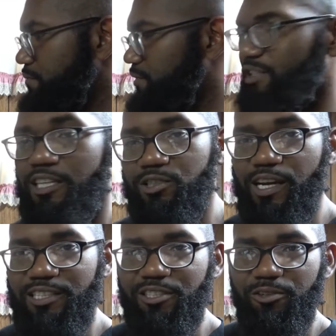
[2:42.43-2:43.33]
just so
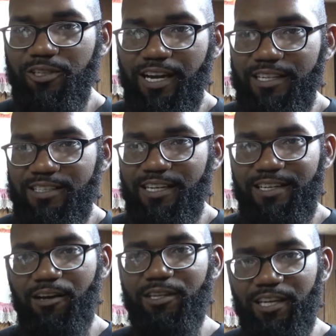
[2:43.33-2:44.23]
I can show you guys that
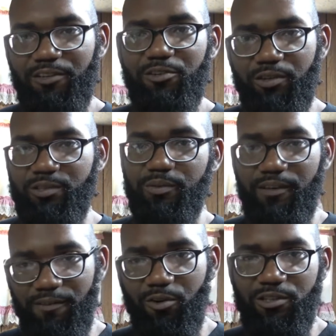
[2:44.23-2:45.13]
not only can you do this
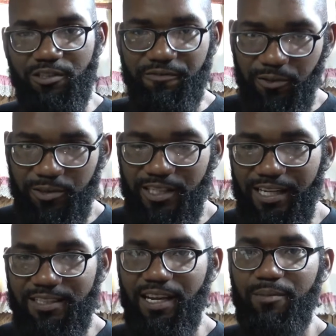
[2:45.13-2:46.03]
with, of course, a
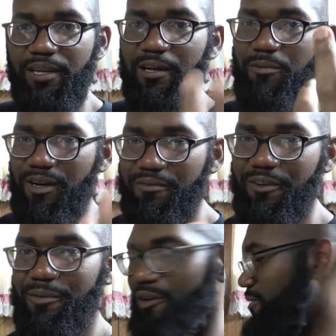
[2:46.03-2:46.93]
full-size camera like what I'm
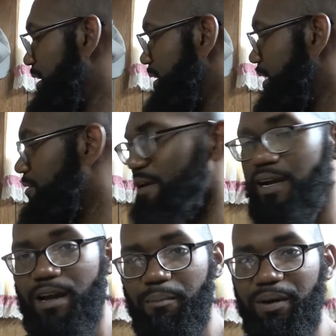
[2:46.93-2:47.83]
filming on right now,
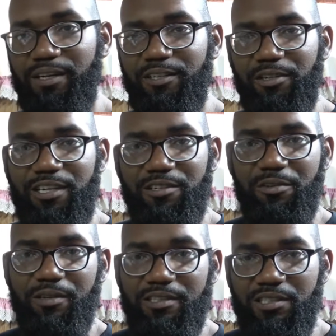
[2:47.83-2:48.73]
but you can
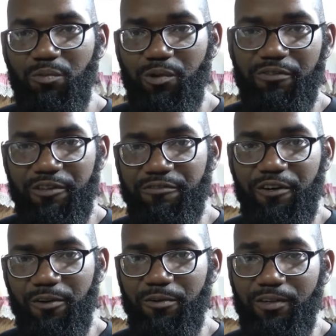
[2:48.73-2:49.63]
do this with your
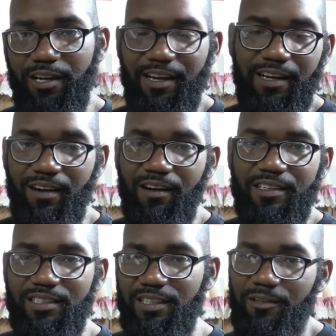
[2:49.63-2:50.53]
phone, and
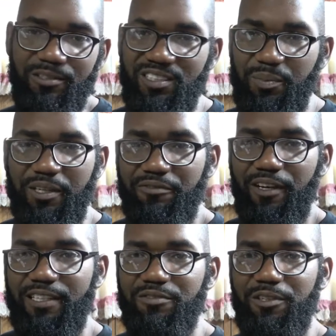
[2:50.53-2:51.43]
honestly, it'll just be a
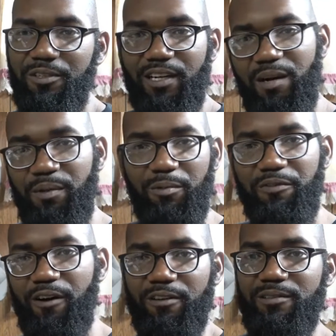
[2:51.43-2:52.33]
flex for you to come up
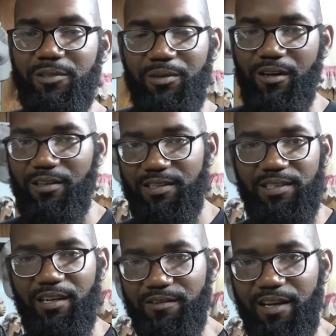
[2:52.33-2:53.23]
with doing all this
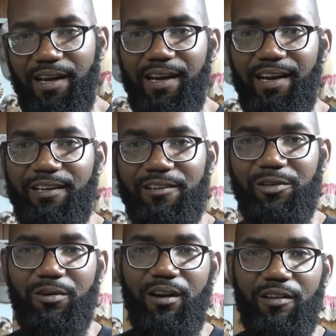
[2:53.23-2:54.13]
stuff, and you're
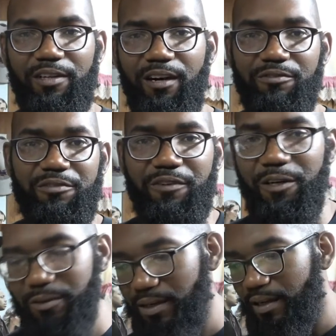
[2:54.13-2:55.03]
doing all of it off your phone.